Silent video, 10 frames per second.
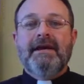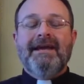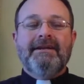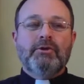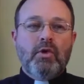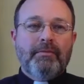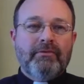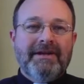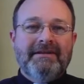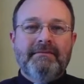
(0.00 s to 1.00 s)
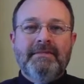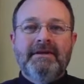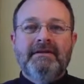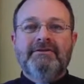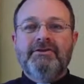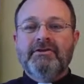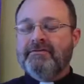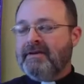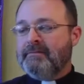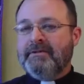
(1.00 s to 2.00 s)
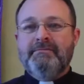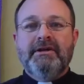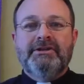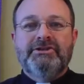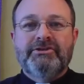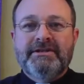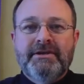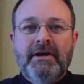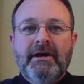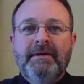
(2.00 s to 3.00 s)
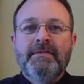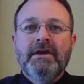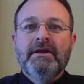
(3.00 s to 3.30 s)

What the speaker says: and incorporate them into your family ministries. All right.